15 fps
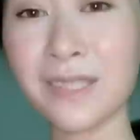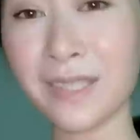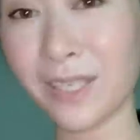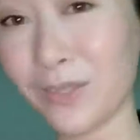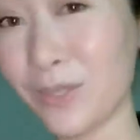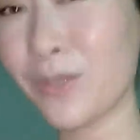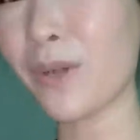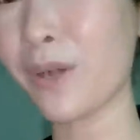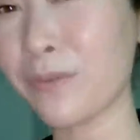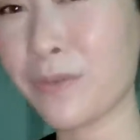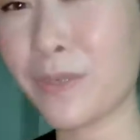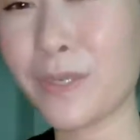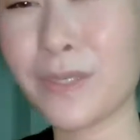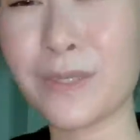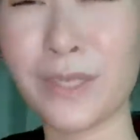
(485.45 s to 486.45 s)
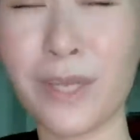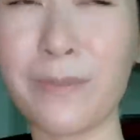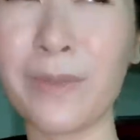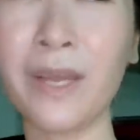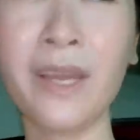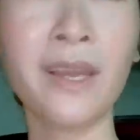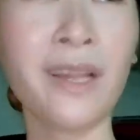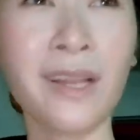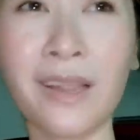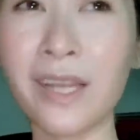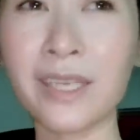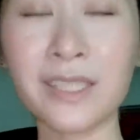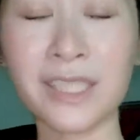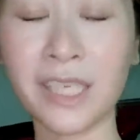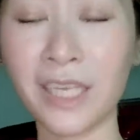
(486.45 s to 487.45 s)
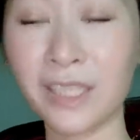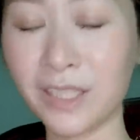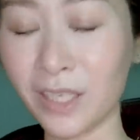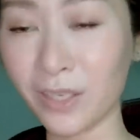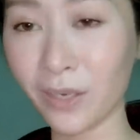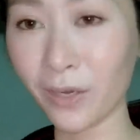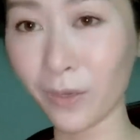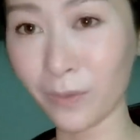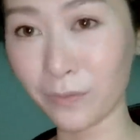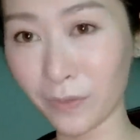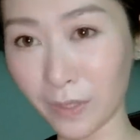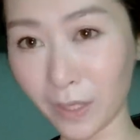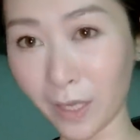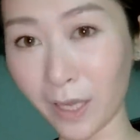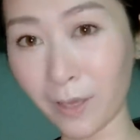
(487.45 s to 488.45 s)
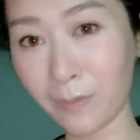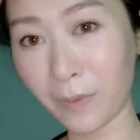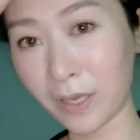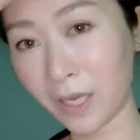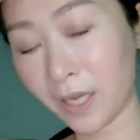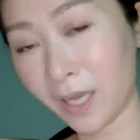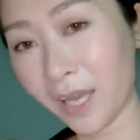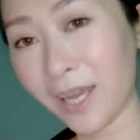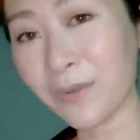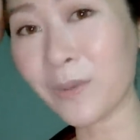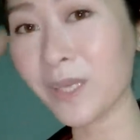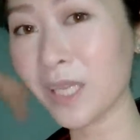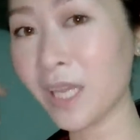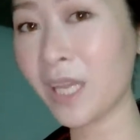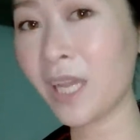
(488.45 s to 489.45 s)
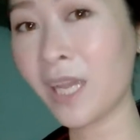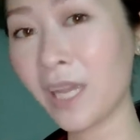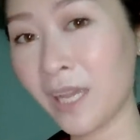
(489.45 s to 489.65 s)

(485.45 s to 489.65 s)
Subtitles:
They do offer some lunch and dinner over there, but I really